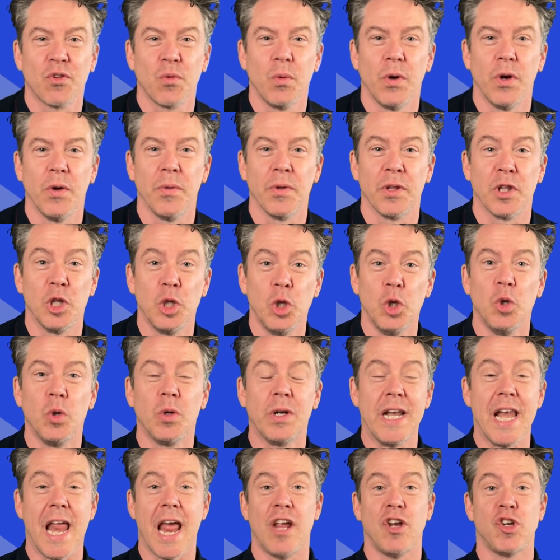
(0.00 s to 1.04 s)
Will with Loog
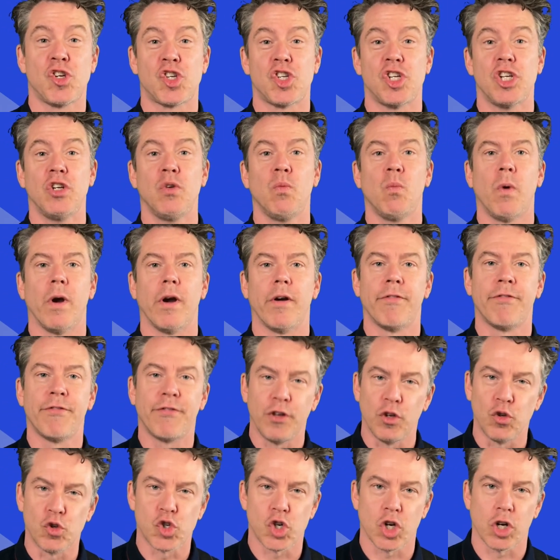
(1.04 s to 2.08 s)
Nation, where
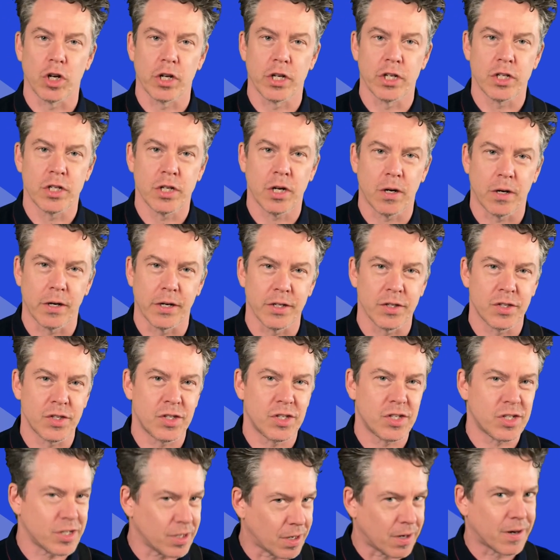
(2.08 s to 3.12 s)
future guitarists
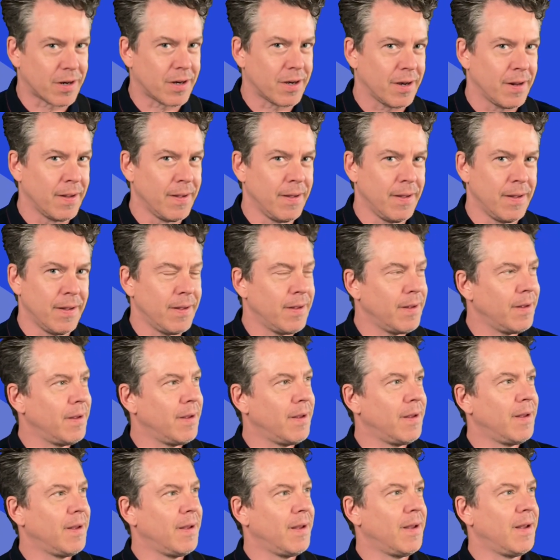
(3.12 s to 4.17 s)
start.
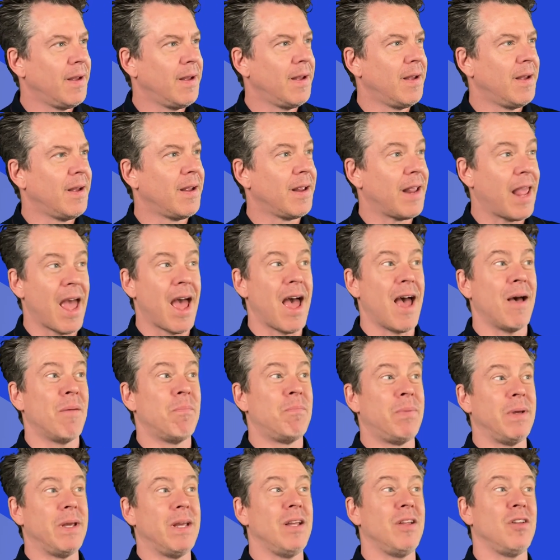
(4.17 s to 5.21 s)
Yeah,
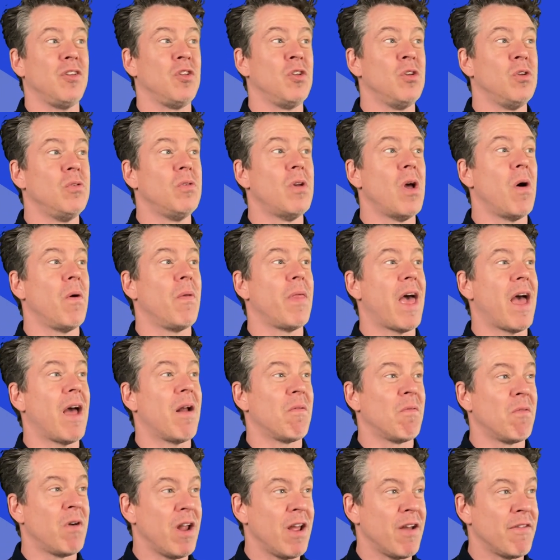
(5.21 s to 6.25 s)
Beat, you know
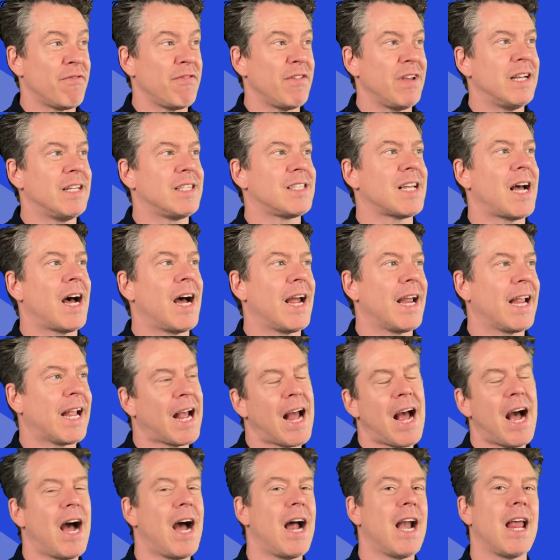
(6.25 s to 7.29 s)
that riff. It's
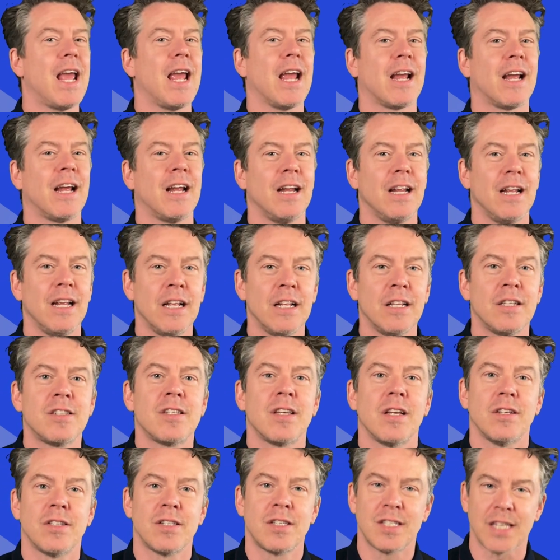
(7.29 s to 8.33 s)
iconic. It's
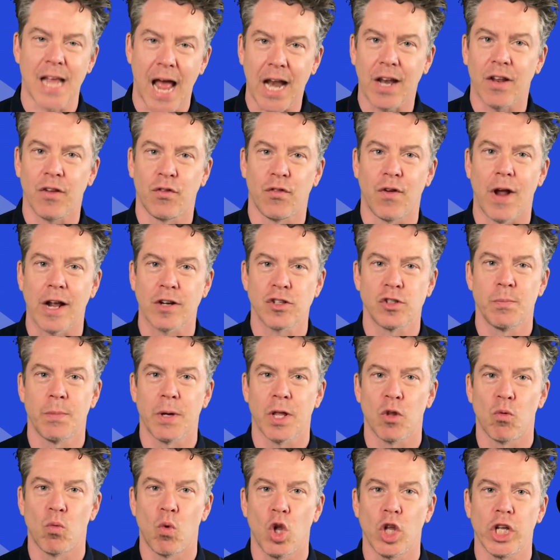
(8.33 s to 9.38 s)
Satisfaction by
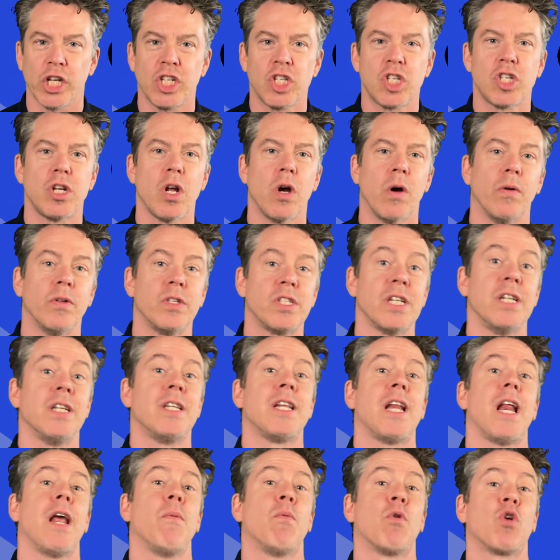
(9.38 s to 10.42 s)
the Rolling Stones, and
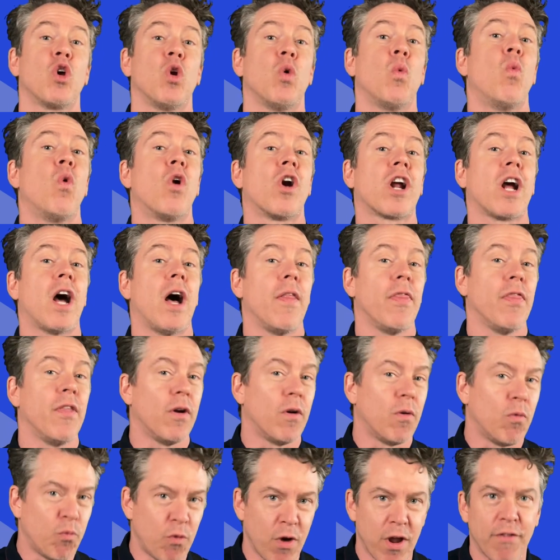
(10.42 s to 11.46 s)
today we're going to work on the
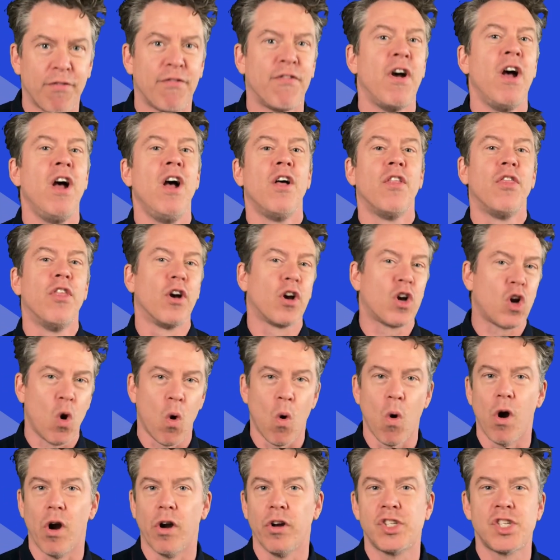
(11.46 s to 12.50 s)
riff, the
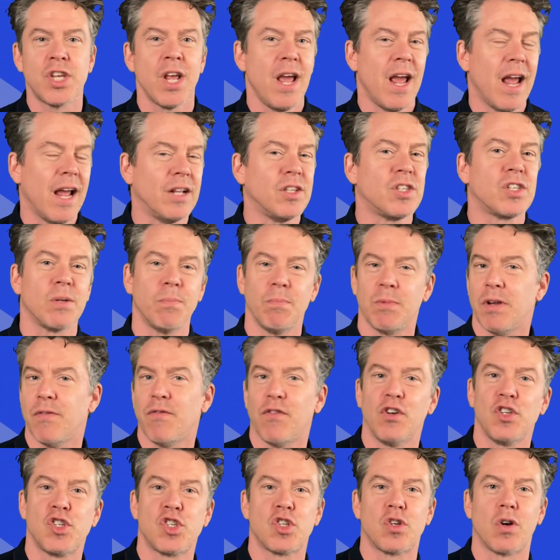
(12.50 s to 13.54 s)
chords, and some
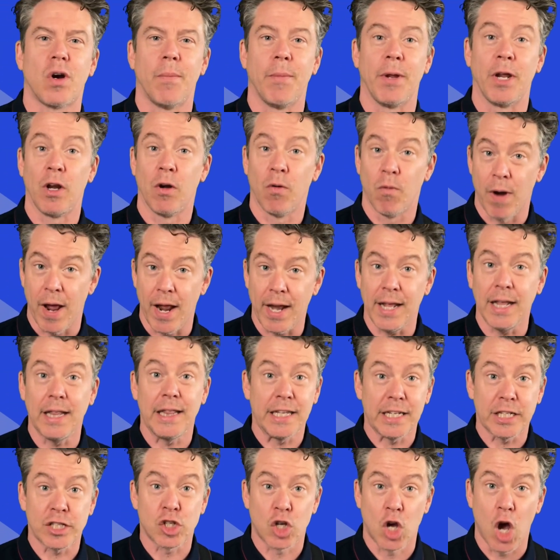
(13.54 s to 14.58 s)
different strumming. You ready?
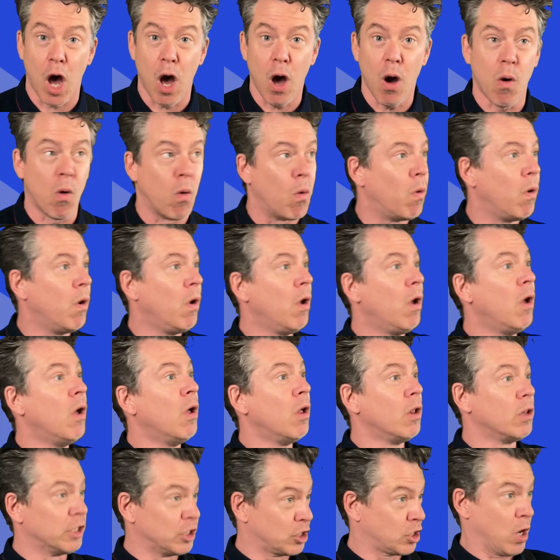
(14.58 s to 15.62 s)
Let's go!
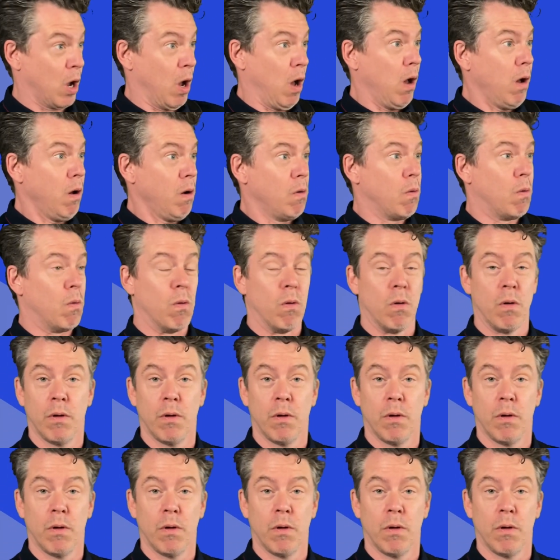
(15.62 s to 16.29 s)
Let's go!